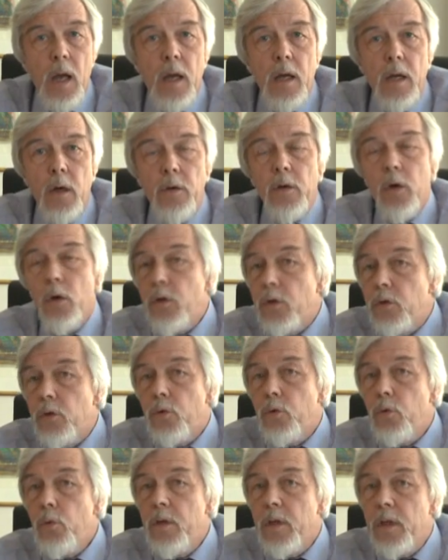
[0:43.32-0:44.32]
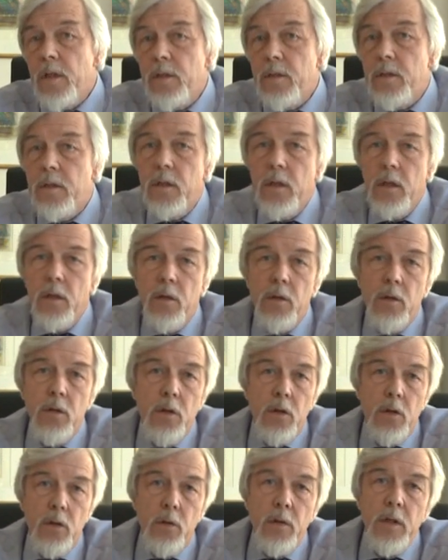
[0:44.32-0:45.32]
Now, in order to do this,
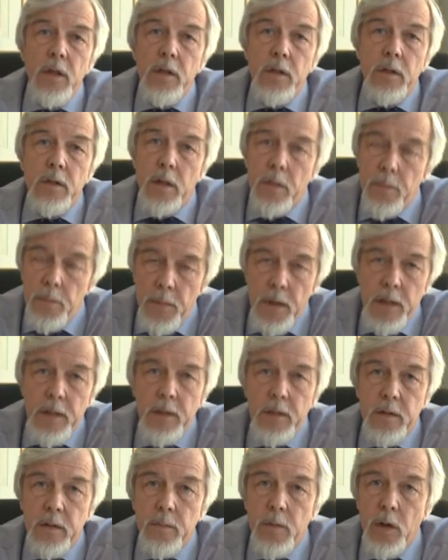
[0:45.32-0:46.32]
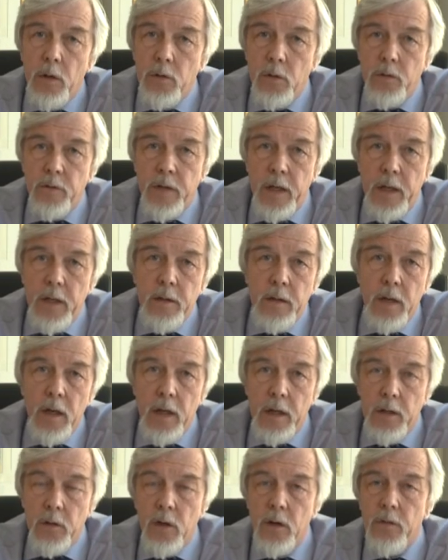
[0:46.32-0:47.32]
you need a tremendous amount of data,
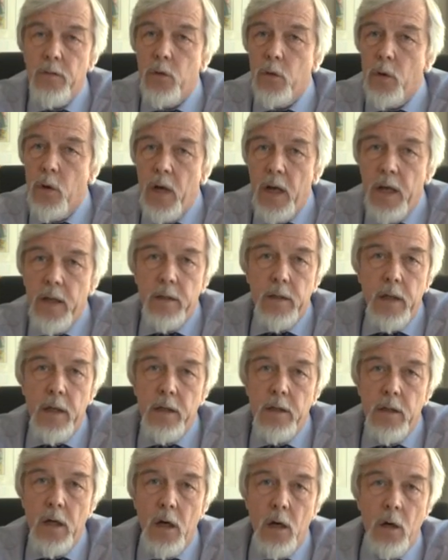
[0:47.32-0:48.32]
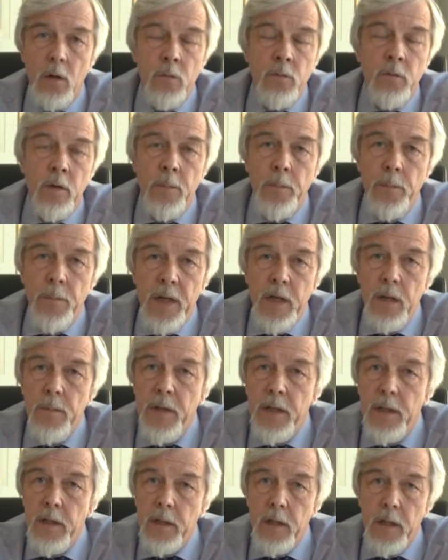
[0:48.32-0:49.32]
and you have to collect data over many,
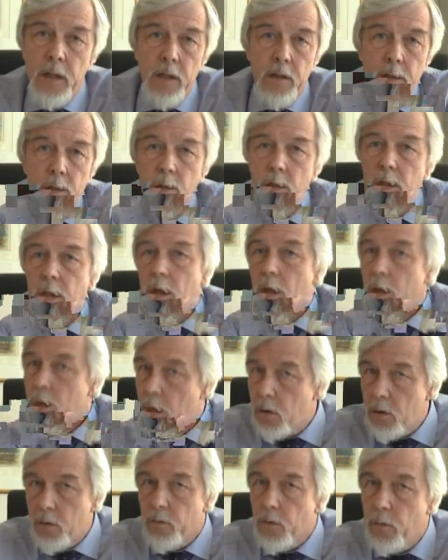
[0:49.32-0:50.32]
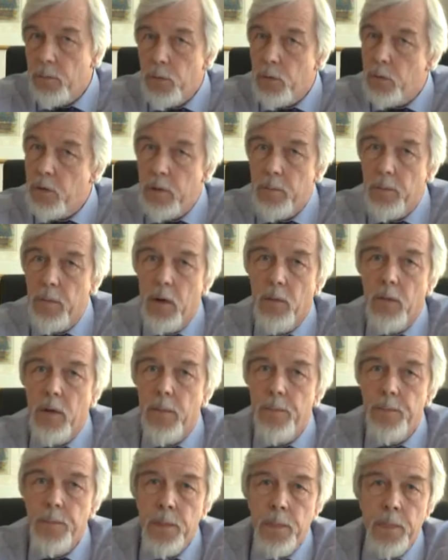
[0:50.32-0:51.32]
many years. You need a lot of computing power.
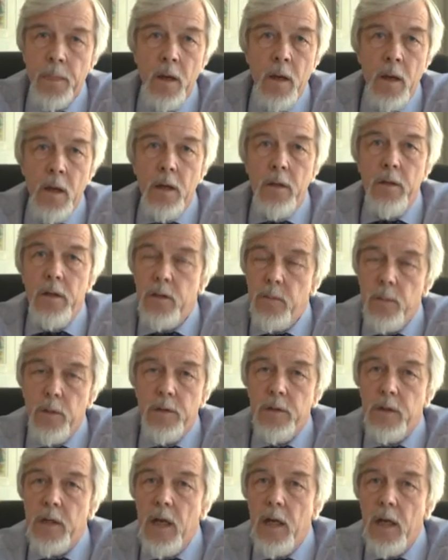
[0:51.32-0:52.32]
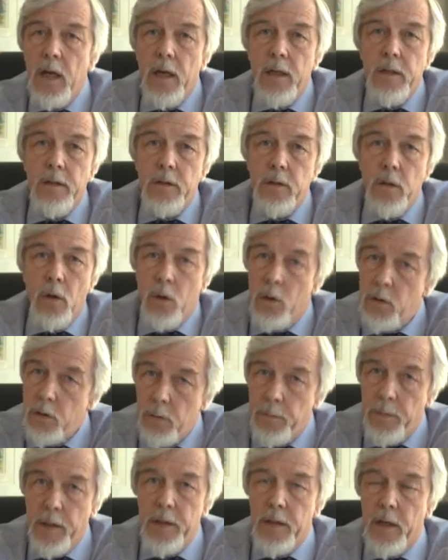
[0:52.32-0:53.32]
This was realized
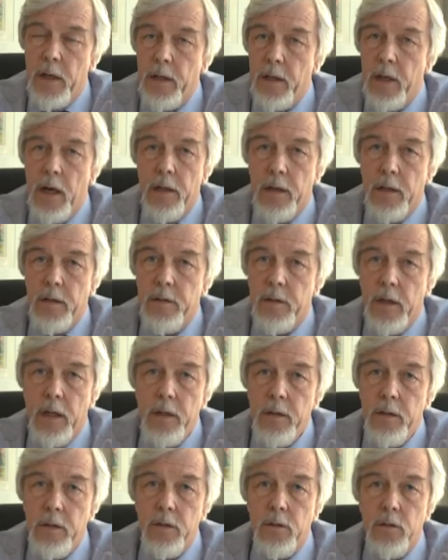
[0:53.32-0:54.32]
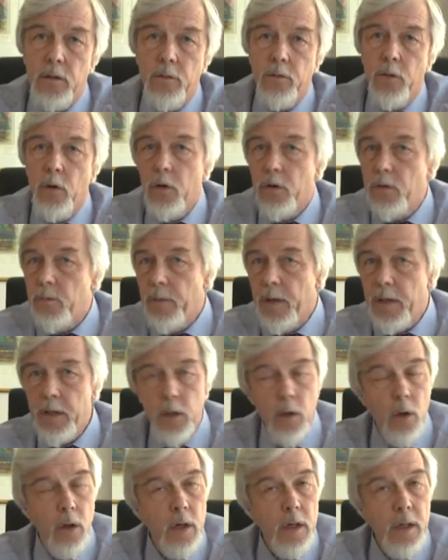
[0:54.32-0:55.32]
also by the Hungarian scientists, of course,
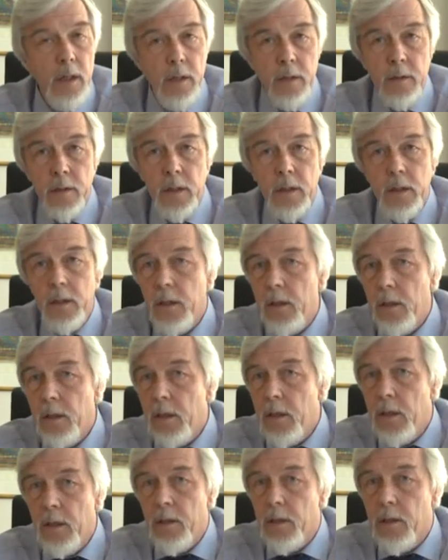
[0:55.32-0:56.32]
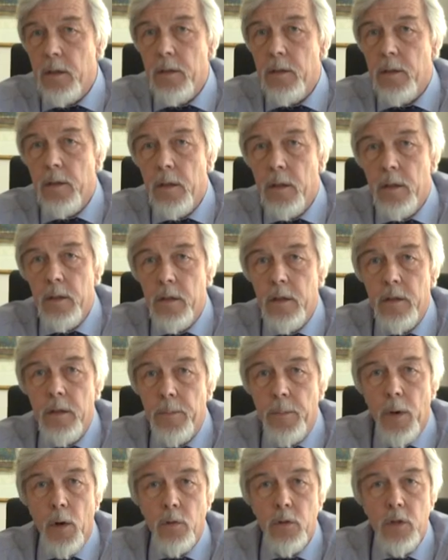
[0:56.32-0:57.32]
very early in the, in, uh, in the
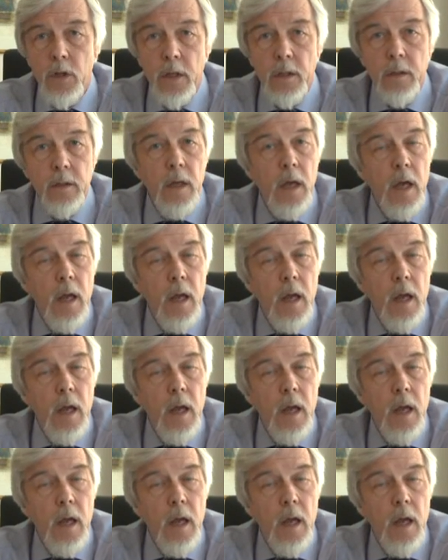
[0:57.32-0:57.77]
project.